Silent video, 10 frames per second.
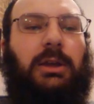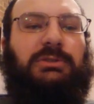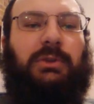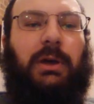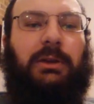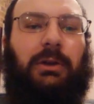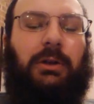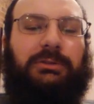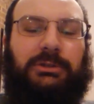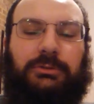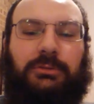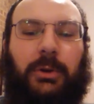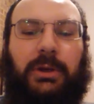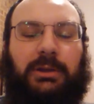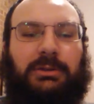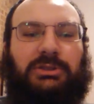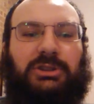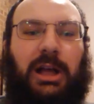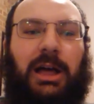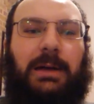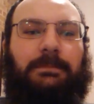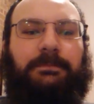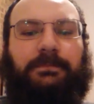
So I called a heroic shot